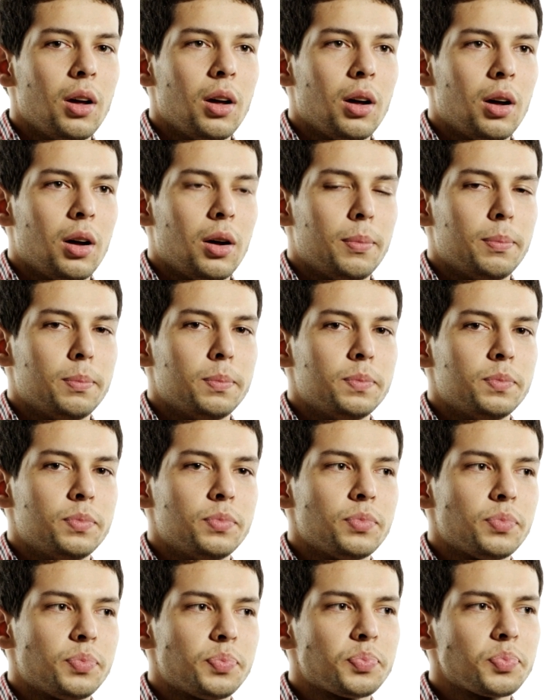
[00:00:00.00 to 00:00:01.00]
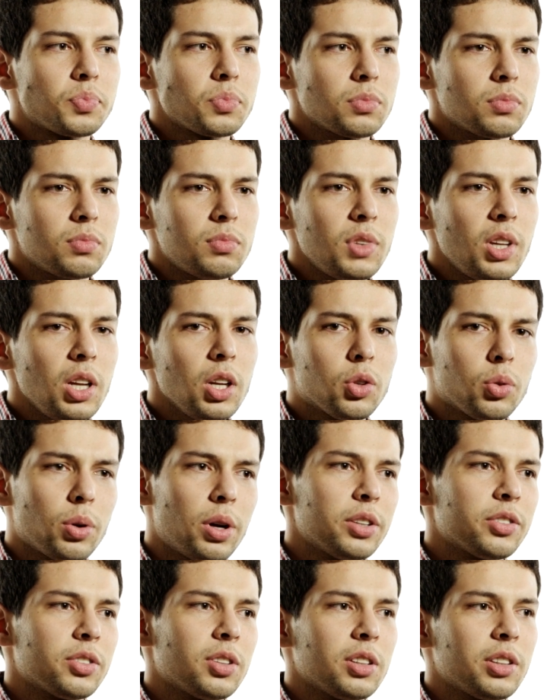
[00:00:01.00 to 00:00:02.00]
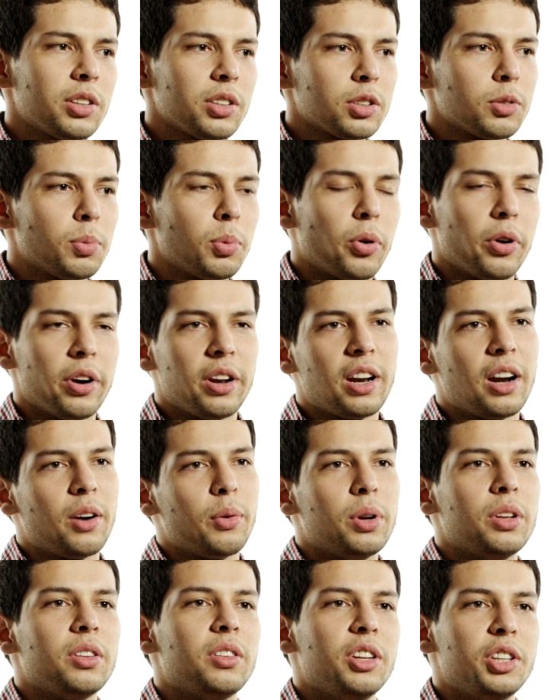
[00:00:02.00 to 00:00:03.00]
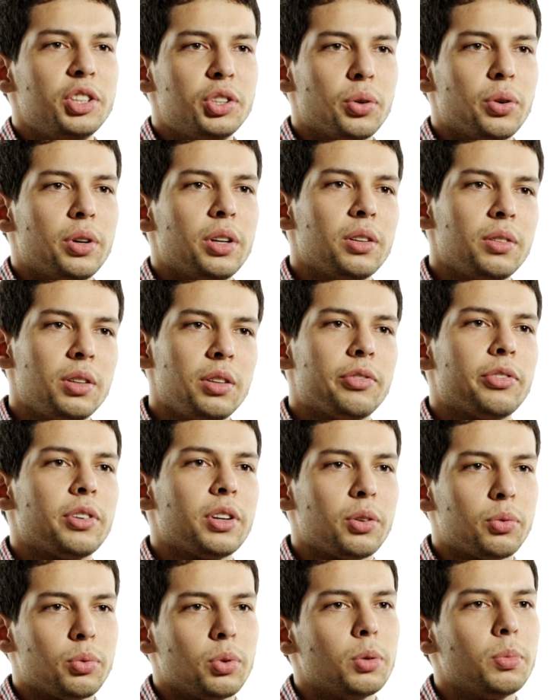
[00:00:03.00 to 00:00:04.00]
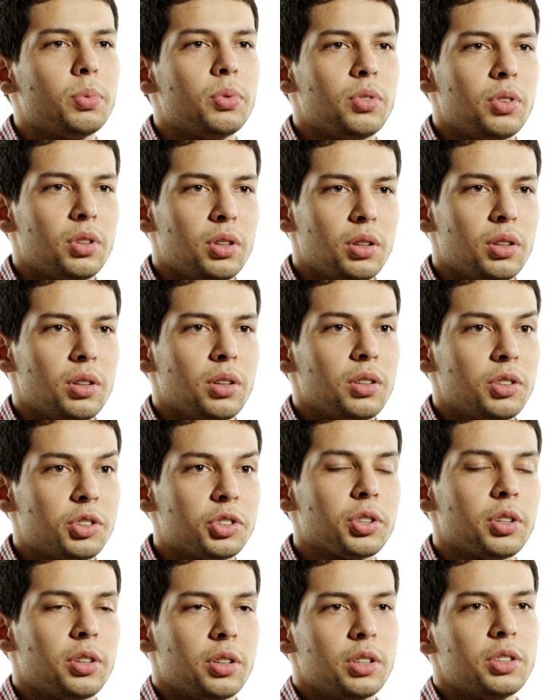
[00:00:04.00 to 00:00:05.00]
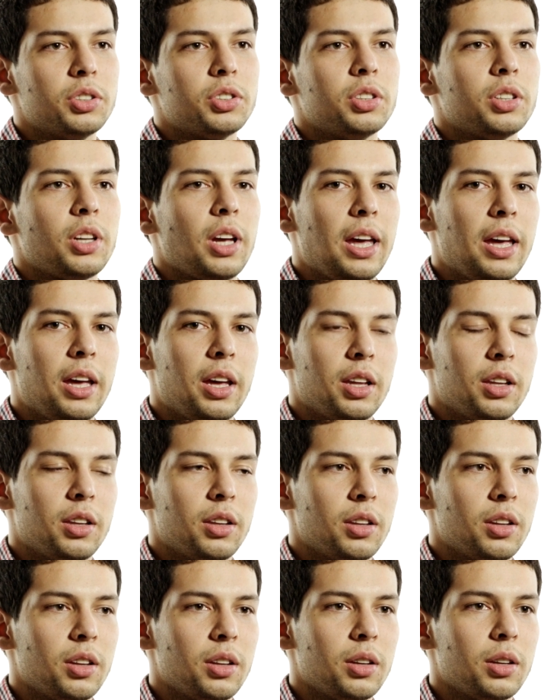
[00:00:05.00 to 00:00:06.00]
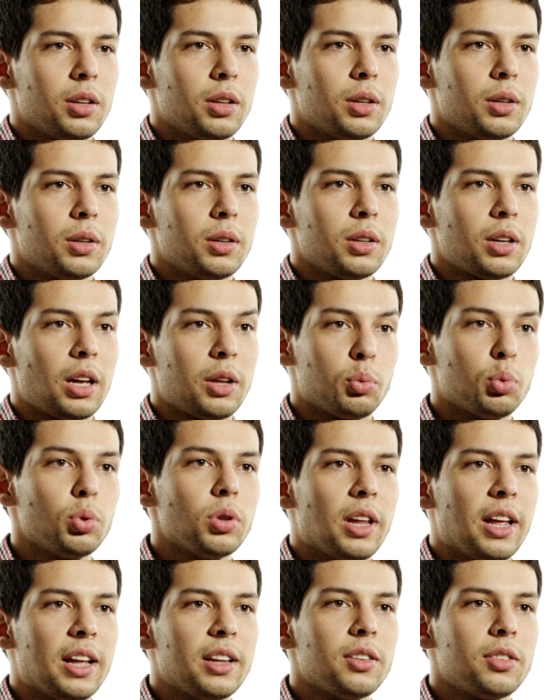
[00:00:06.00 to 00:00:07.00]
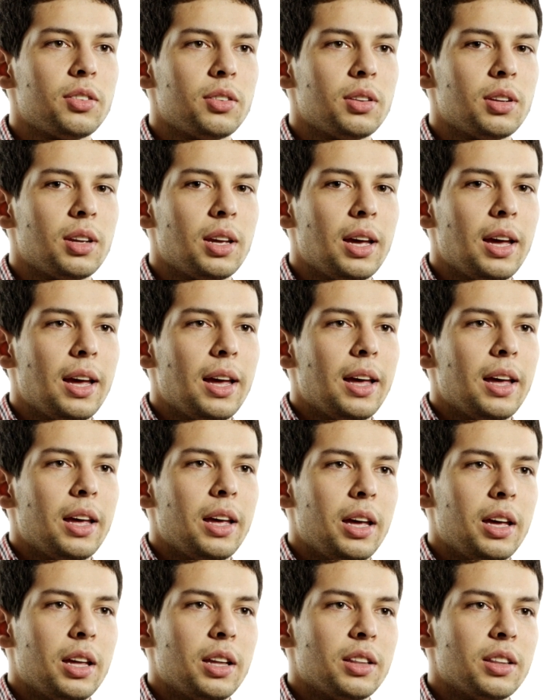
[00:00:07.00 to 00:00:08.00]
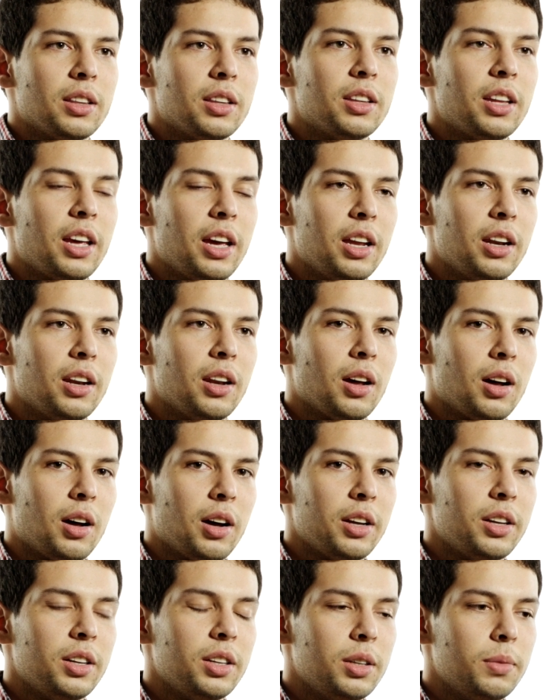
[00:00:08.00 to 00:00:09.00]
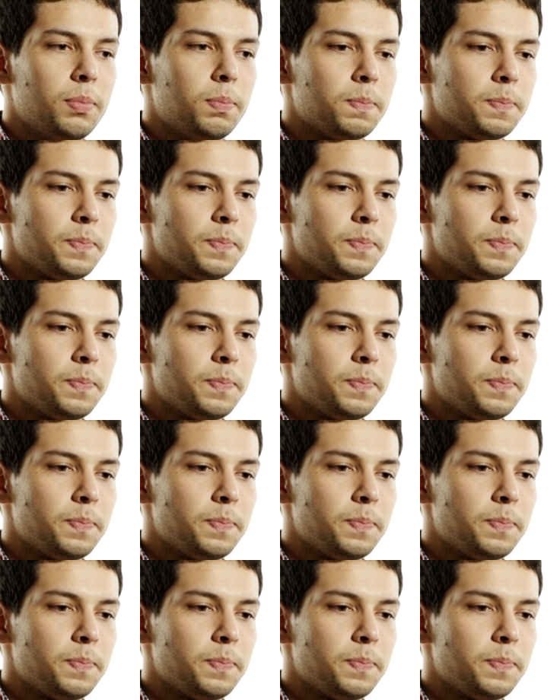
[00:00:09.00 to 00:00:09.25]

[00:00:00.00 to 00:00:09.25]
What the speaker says: So I started exploring. I recently joined different groups in church and at Woodlands, and then I